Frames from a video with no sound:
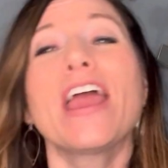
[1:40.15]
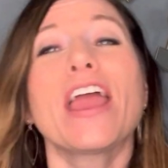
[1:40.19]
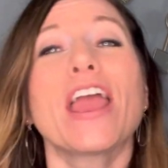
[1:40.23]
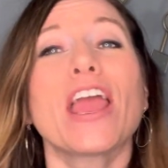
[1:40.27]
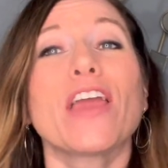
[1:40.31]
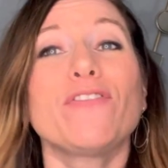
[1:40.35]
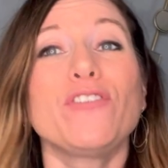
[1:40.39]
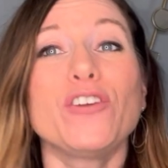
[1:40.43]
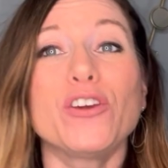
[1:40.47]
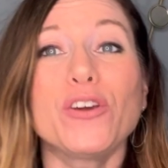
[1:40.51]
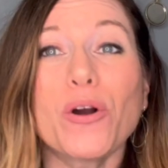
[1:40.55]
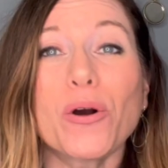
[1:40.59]

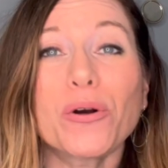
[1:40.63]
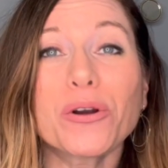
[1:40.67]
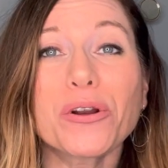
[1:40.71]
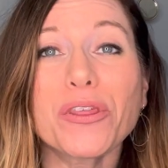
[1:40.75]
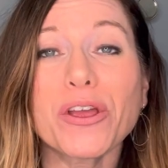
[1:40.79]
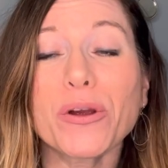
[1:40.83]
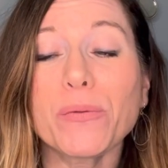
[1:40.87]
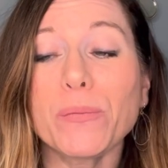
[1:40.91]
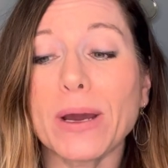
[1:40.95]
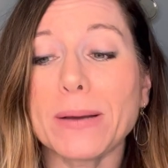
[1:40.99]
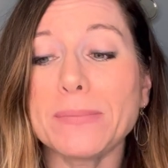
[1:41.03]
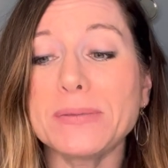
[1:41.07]
If you go to
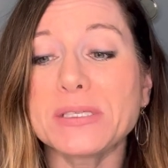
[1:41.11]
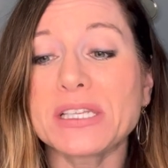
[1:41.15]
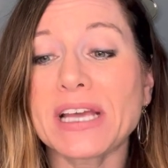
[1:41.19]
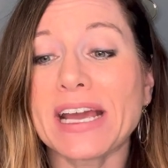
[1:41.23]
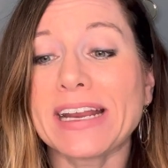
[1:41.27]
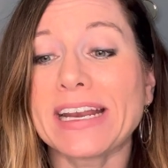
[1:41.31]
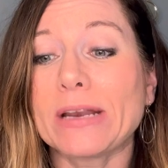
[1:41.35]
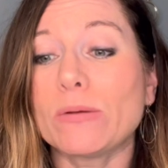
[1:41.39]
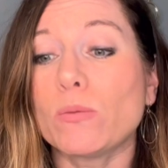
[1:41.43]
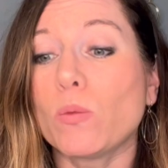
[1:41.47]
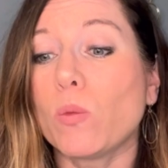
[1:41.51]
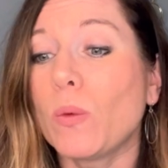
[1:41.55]
their
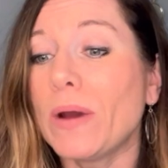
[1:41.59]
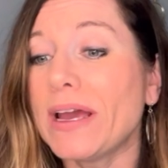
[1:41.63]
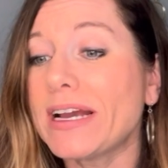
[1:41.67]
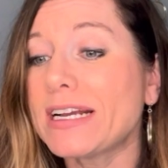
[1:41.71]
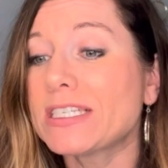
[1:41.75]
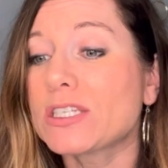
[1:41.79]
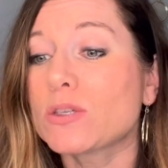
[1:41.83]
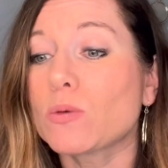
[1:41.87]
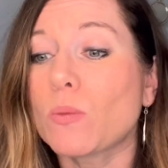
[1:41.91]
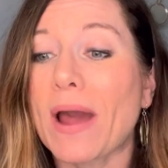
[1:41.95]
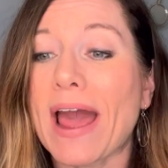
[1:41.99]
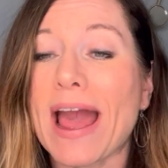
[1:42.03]
website at
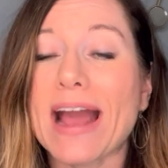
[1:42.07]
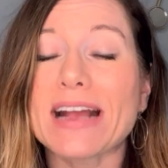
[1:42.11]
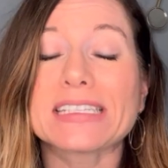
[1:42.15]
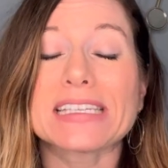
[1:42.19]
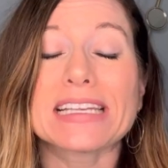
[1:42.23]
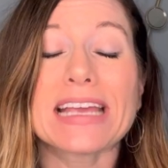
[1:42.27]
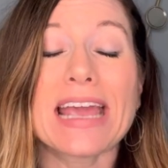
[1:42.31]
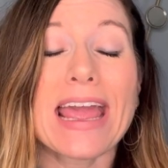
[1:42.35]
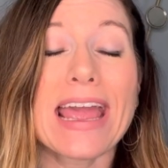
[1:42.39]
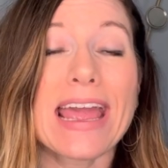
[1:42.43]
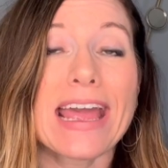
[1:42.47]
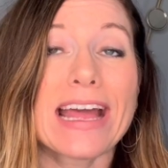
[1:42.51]

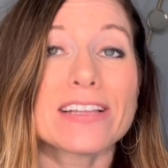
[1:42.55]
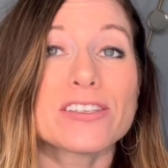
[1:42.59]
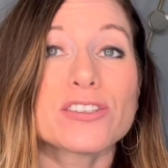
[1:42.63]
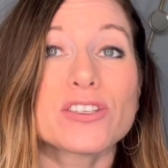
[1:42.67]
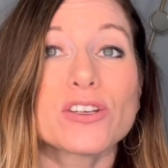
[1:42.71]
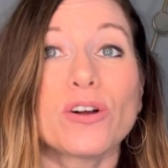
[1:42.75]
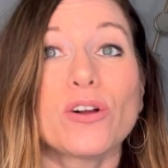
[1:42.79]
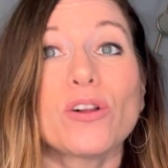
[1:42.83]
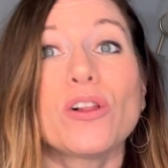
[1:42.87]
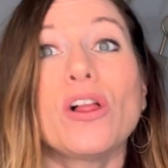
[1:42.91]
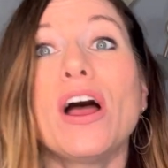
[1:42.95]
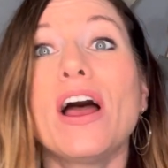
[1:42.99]

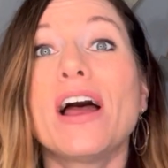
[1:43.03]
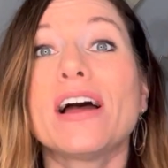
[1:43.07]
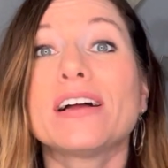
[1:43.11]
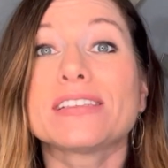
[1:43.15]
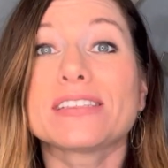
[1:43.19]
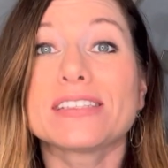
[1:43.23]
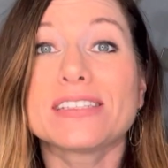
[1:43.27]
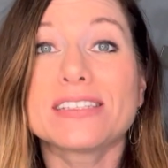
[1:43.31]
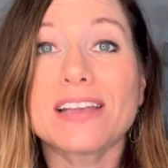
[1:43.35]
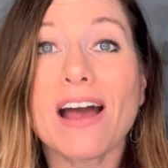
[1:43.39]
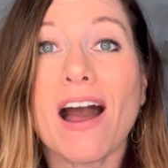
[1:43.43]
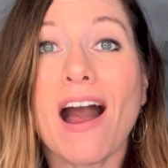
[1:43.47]

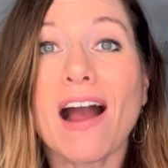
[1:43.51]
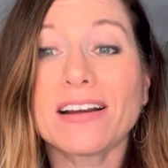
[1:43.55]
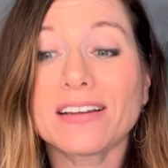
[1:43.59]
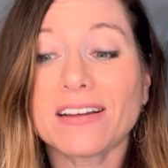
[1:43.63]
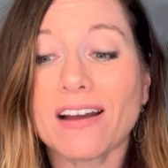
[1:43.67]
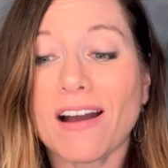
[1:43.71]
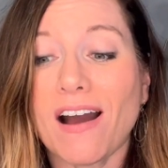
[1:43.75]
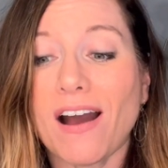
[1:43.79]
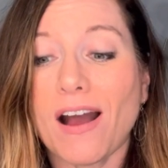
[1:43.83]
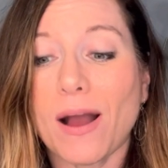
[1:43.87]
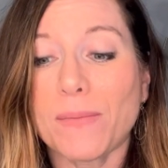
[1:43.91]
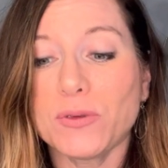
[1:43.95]

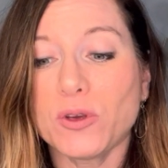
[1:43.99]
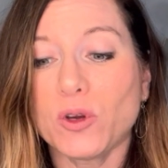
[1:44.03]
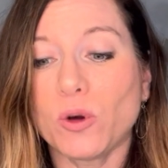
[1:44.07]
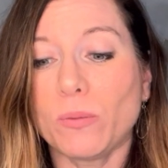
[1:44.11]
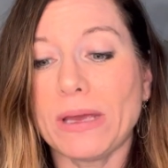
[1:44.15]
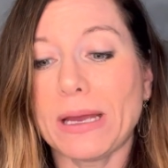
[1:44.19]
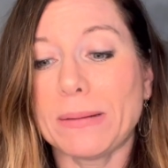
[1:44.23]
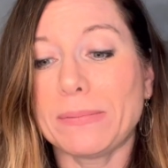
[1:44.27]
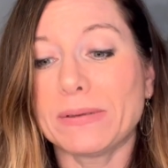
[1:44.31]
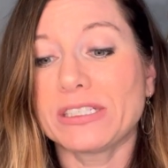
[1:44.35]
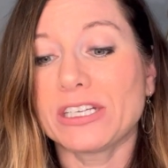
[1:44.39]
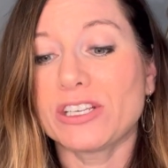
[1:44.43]
wixwaxcandle.com, you'll
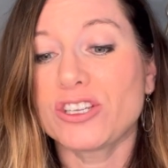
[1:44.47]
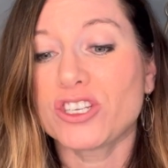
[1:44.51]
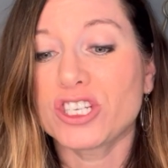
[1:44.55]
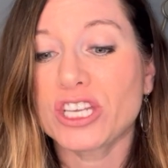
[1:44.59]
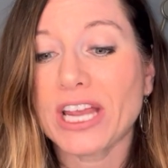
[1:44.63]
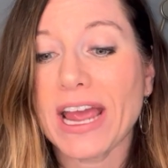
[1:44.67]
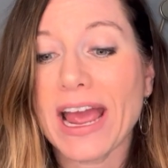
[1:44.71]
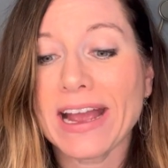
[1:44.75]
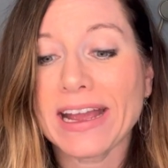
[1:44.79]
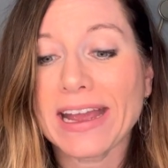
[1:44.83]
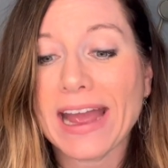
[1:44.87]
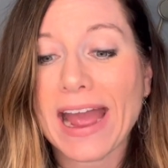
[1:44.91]
be able to
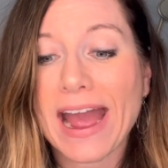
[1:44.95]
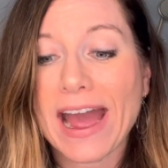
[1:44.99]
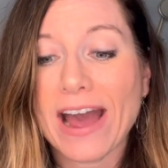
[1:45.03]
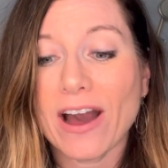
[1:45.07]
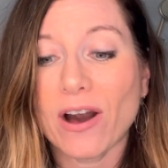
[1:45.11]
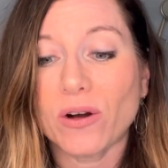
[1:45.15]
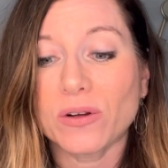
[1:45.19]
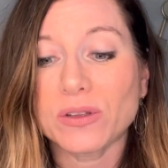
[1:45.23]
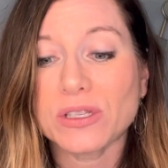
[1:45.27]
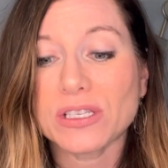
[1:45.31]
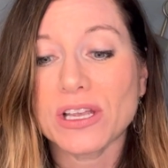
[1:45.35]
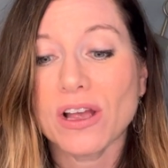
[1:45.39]
check
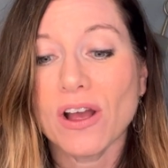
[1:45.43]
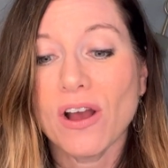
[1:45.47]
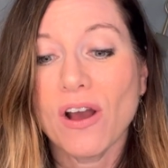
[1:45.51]
out